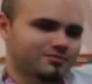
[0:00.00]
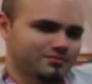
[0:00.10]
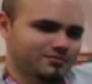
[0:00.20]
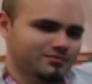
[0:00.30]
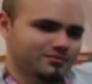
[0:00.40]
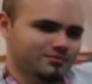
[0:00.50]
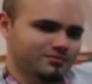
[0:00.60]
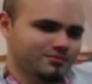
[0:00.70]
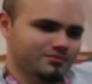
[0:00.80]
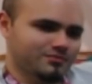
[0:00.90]

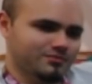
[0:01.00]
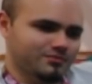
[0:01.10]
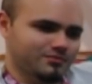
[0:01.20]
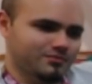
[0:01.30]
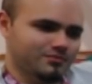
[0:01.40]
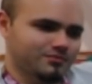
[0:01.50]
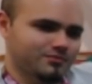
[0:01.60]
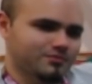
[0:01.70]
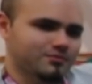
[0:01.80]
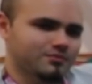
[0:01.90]

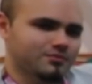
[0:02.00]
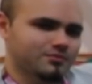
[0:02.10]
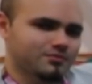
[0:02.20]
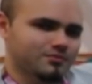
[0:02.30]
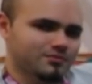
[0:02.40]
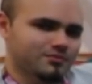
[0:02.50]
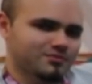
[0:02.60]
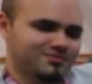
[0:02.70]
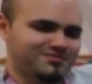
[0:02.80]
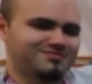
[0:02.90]

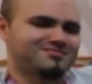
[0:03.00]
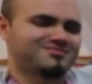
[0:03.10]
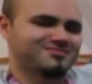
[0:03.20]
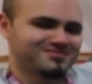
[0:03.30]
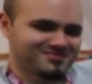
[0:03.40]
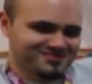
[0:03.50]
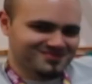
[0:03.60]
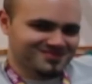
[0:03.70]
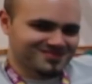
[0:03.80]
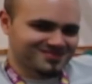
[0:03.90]

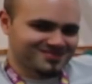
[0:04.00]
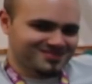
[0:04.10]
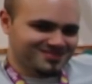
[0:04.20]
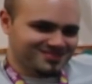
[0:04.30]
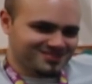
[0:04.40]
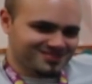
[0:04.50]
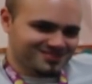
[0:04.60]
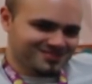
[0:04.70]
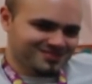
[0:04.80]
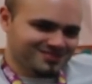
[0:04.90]

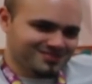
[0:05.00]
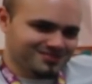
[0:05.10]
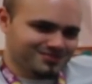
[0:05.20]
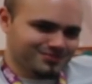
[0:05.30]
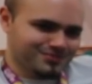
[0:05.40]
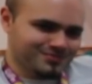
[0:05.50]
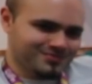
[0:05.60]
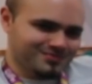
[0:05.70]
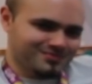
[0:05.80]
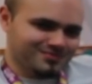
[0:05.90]

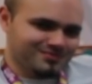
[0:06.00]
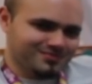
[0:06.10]
[no speech]